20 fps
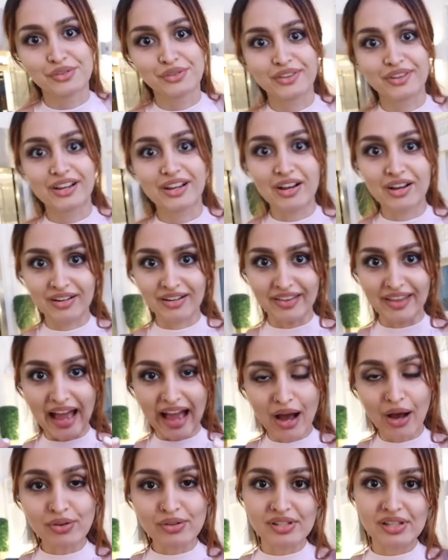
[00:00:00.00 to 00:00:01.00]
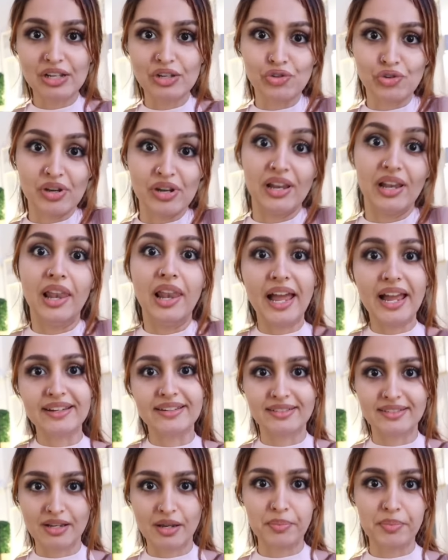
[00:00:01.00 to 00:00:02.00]
the, the house literally
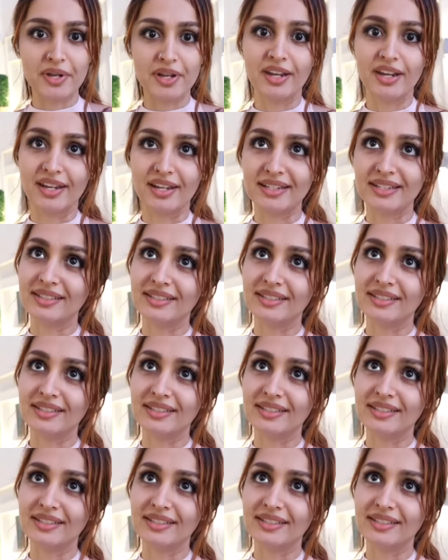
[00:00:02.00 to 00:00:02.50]
lights up at night.